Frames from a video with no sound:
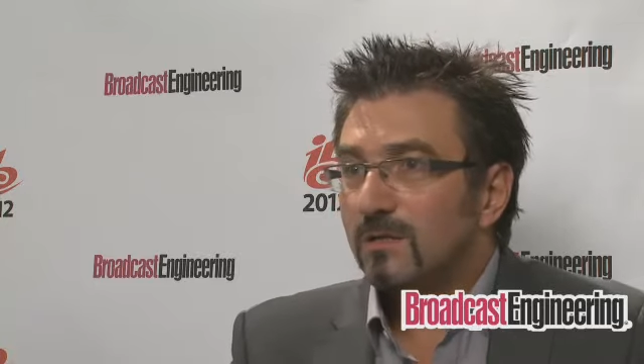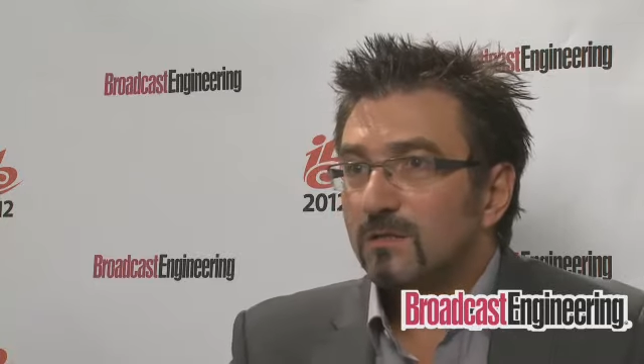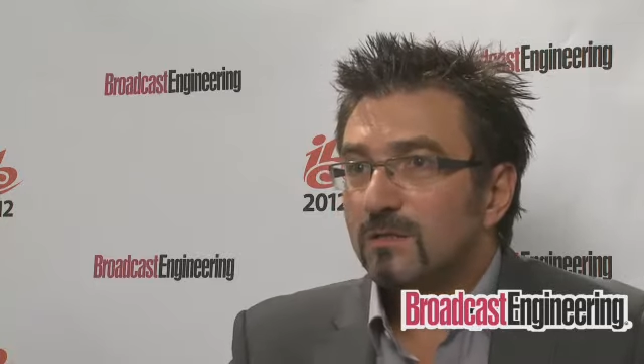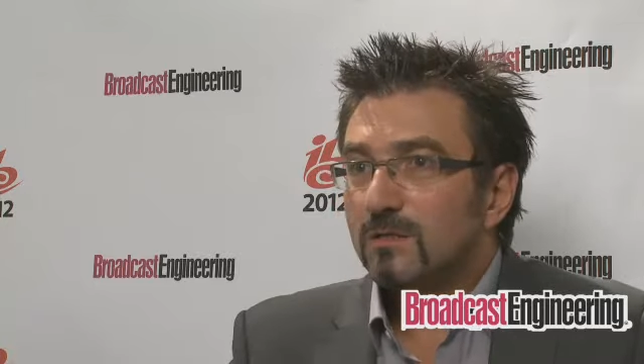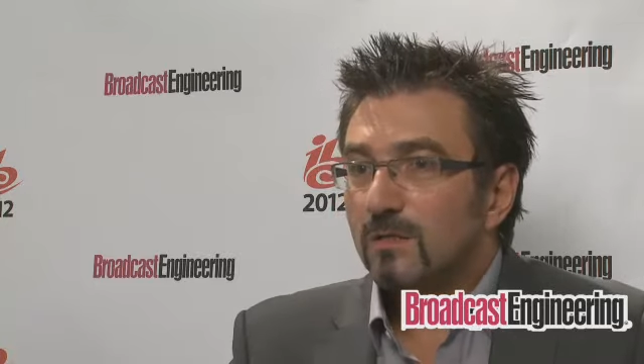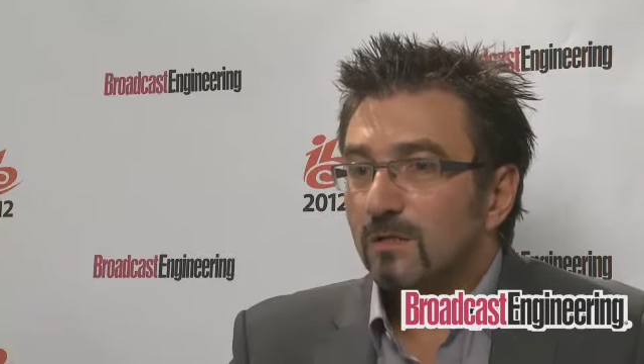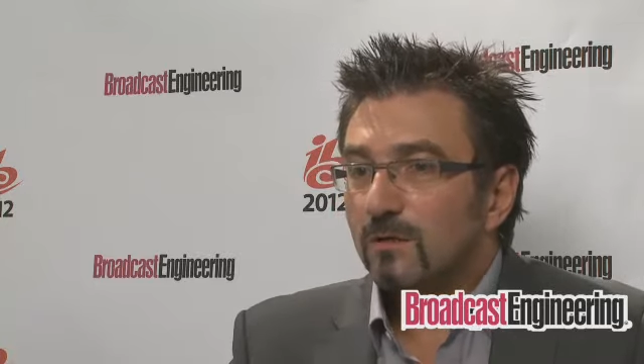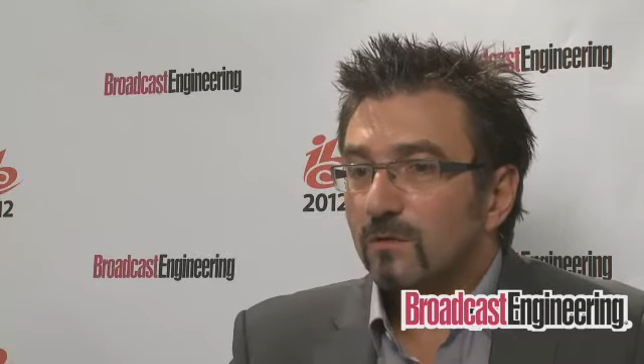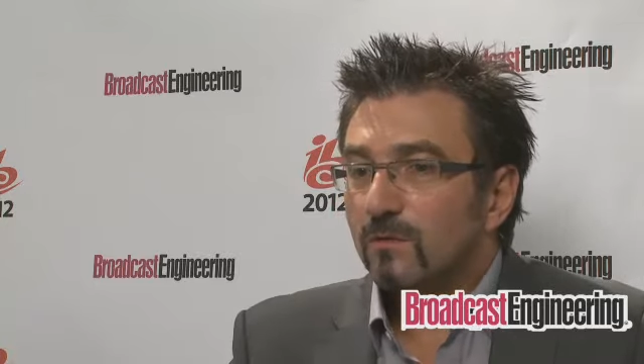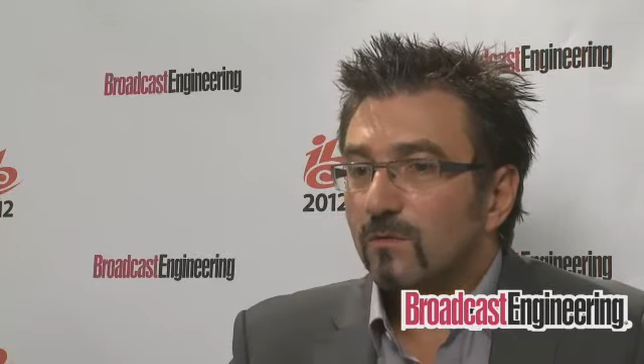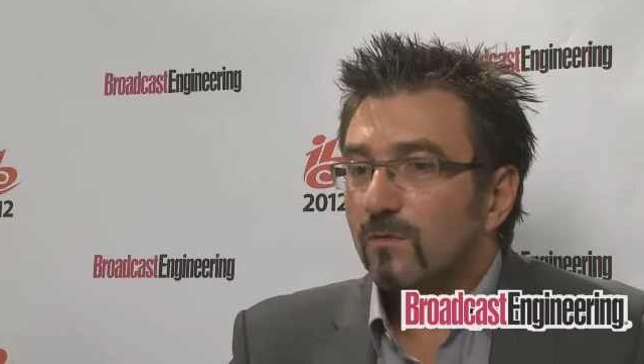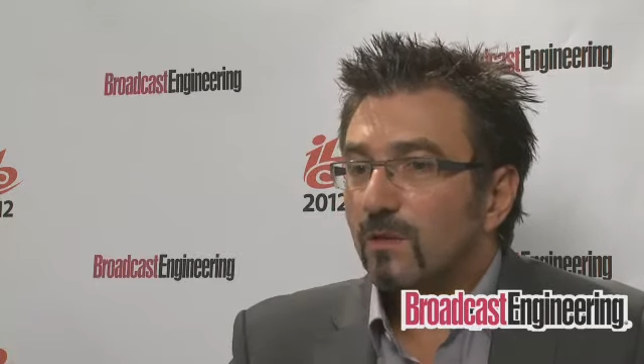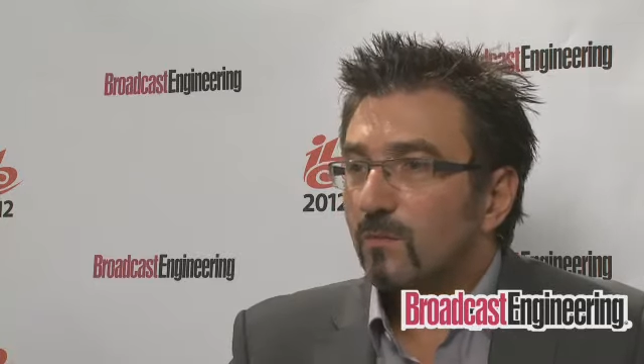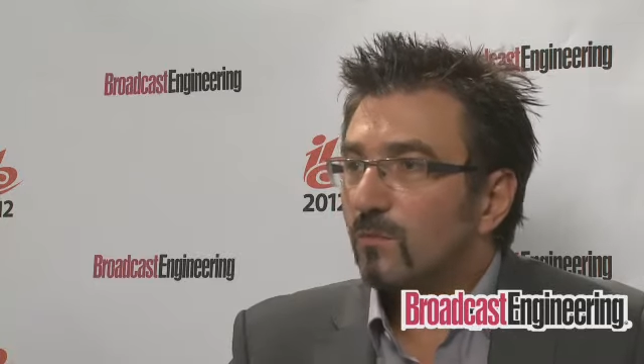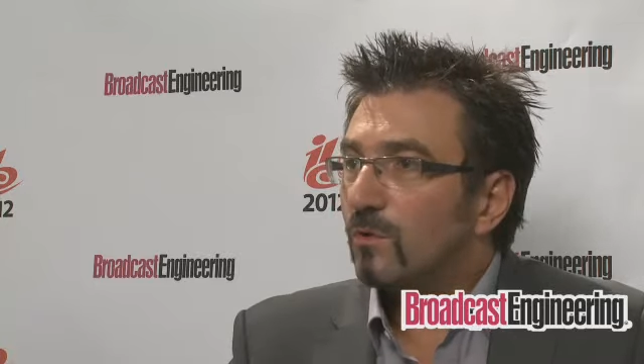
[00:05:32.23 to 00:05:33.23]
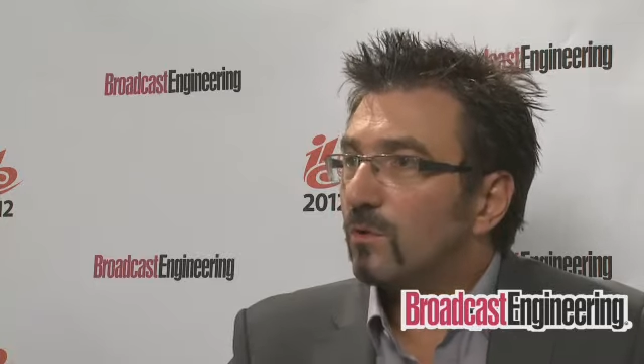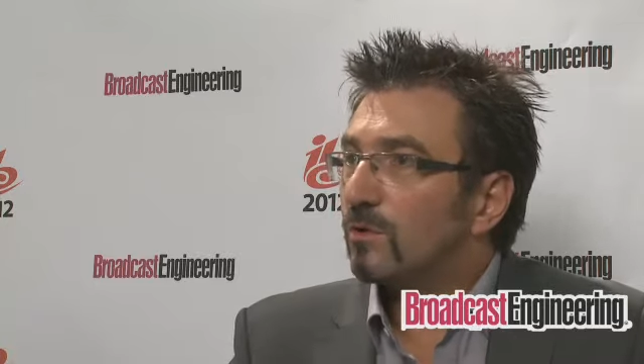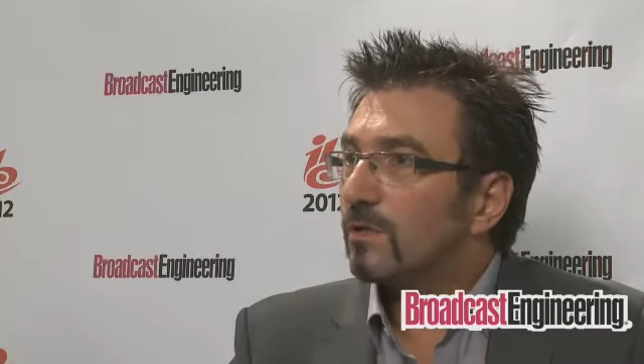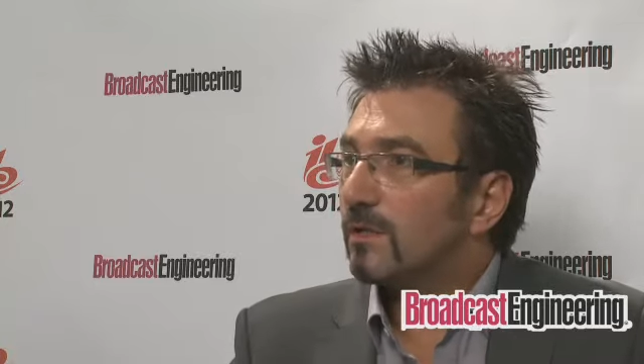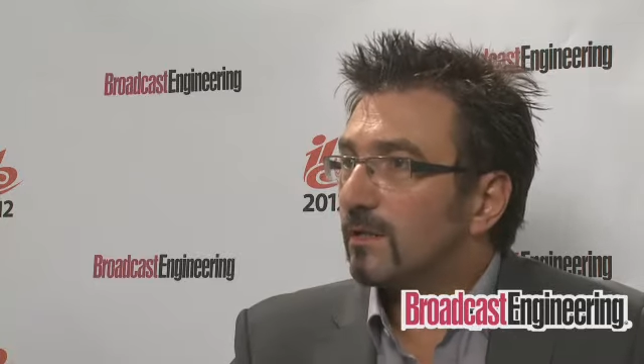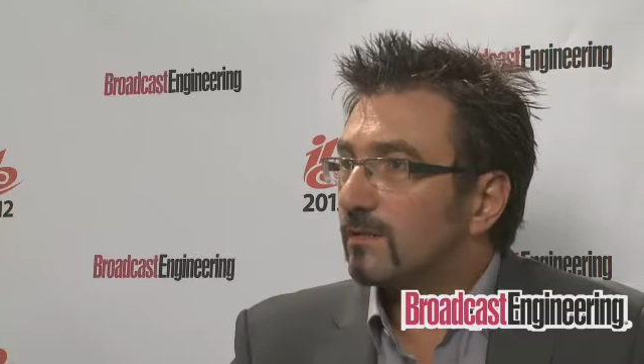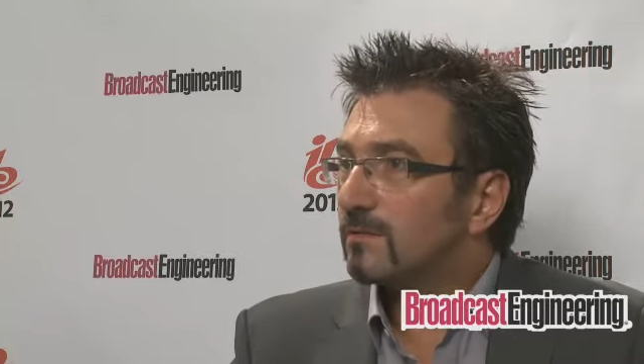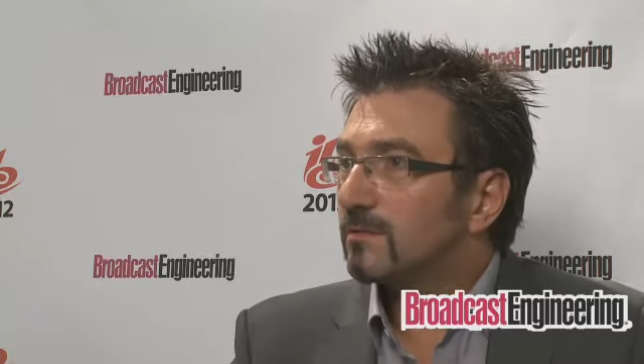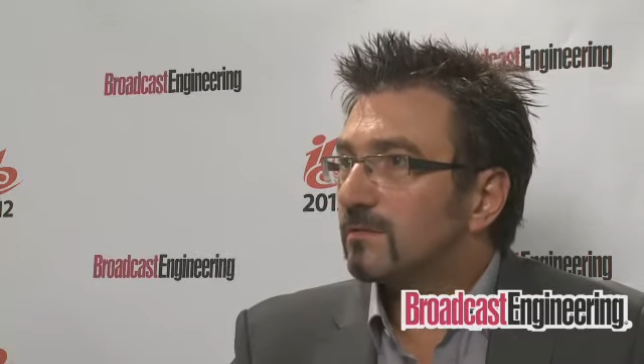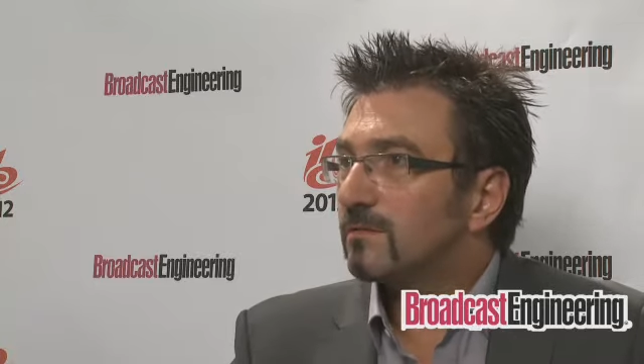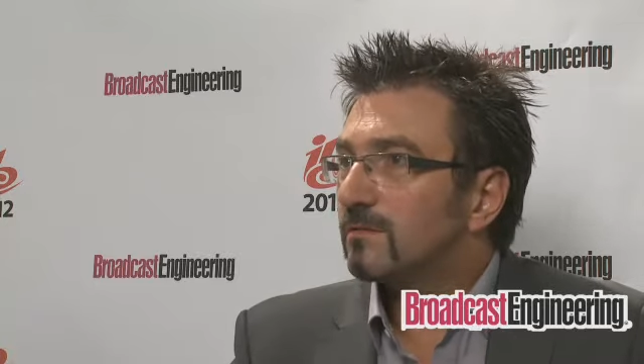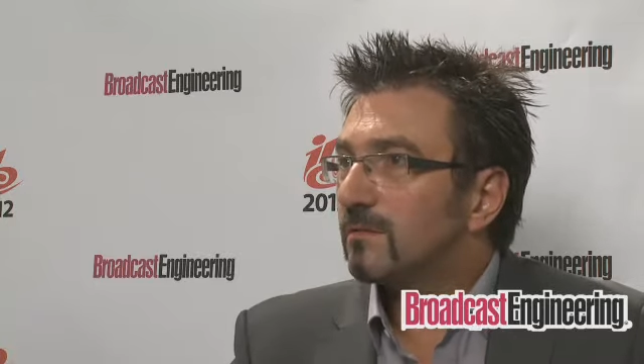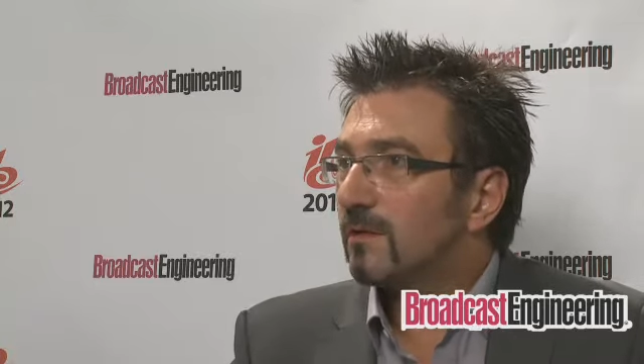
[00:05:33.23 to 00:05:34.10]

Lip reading: So they will look at,